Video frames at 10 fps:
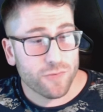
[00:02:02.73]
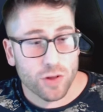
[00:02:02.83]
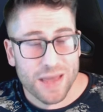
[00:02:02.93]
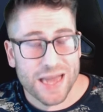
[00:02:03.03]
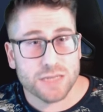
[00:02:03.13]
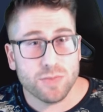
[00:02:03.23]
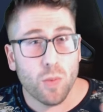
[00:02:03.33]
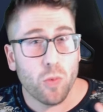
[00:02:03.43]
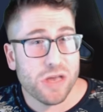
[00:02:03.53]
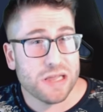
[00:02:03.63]
for the
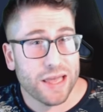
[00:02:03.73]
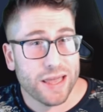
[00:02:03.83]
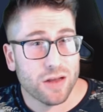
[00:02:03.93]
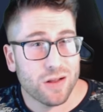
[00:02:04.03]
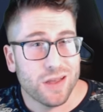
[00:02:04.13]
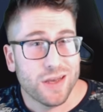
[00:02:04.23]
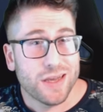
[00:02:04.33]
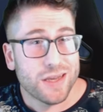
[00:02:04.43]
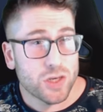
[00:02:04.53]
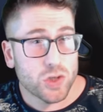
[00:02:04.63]
maximum wheel angle
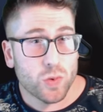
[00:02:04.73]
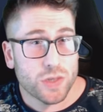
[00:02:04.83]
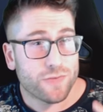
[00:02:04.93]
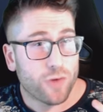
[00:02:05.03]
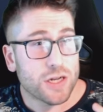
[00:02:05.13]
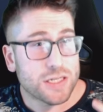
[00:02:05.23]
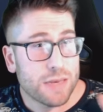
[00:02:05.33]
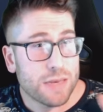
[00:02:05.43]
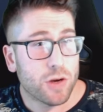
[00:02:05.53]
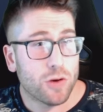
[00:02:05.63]
is what's very
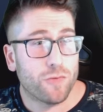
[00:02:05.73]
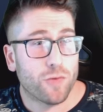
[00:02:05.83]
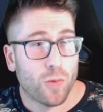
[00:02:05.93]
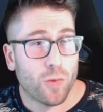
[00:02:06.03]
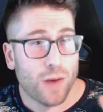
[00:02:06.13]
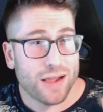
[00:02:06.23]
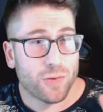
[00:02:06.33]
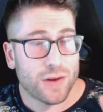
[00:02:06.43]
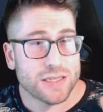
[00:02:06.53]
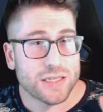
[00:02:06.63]
typical for rally
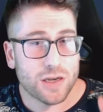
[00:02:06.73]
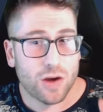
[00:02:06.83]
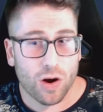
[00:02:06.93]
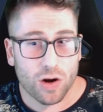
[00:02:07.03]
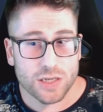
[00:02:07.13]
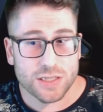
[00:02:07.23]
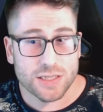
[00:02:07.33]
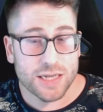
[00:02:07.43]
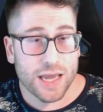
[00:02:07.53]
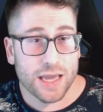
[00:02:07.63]
racing cars
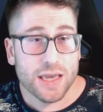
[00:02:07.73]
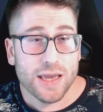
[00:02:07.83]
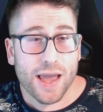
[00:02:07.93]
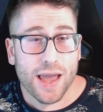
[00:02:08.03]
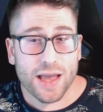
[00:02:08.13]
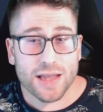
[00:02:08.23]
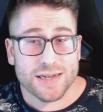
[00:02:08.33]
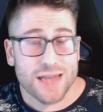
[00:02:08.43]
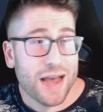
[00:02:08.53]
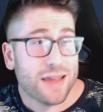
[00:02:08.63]
today,
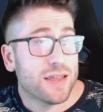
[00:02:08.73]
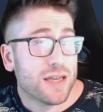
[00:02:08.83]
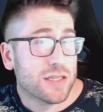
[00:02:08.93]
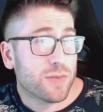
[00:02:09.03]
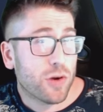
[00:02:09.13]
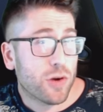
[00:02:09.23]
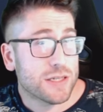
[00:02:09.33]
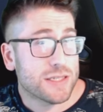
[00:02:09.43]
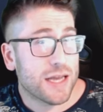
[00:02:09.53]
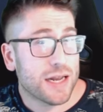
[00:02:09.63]
and I think it's a pretty
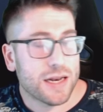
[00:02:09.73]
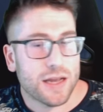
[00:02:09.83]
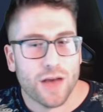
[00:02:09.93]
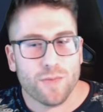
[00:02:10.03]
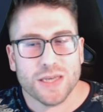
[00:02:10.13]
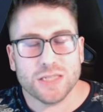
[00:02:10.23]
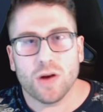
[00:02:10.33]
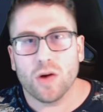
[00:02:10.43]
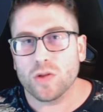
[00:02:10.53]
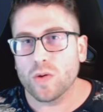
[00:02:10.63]
good setting. I've messed
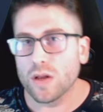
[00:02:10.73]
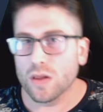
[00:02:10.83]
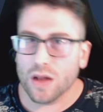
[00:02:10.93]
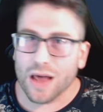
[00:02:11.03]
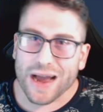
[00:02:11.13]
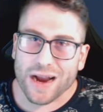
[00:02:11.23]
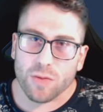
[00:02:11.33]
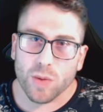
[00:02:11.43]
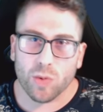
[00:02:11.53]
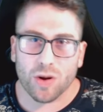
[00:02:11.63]
around with going a little
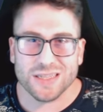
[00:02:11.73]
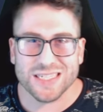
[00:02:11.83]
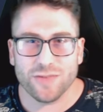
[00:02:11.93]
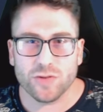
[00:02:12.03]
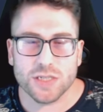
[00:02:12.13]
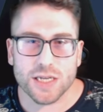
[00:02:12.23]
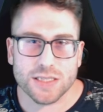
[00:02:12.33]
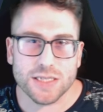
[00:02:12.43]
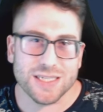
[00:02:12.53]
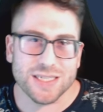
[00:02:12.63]
higher, maybe around
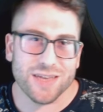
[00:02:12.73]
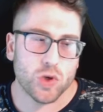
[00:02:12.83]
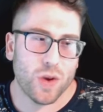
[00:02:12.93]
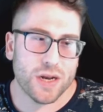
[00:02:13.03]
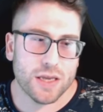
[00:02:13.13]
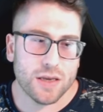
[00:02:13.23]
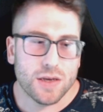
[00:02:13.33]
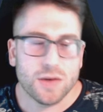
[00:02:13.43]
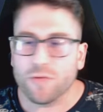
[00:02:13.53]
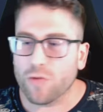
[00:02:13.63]
760, 720.
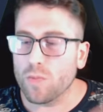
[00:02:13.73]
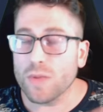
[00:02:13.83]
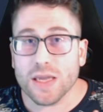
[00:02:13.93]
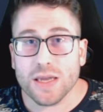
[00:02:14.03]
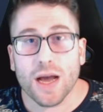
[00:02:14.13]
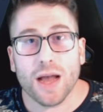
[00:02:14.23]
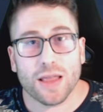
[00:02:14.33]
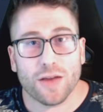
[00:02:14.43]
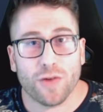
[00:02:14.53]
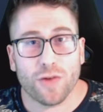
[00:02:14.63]
For me, I
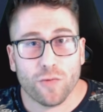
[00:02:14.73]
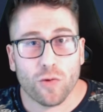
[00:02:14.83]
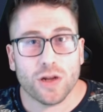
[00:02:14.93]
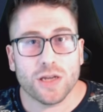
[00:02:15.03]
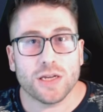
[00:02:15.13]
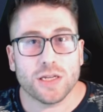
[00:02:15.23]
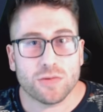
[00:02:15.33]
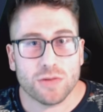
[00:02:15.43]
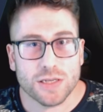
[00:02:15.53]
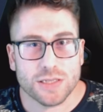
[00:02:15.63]
like 540.
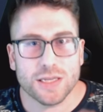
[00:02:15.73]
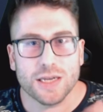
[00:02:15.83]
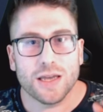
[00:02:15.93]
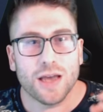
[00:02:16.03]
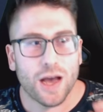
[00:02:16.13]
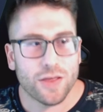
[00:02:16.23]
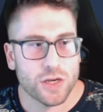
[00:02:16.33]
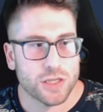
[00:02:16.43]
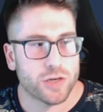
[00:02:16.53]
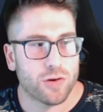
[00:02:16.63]
It's realistic. I
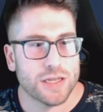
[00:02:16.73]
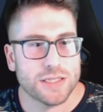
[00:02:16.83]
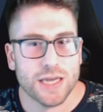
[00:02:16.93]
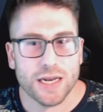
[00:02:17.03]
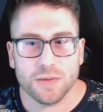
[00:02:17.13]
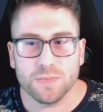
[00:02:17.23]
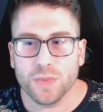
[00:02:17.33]
think it's a great setting.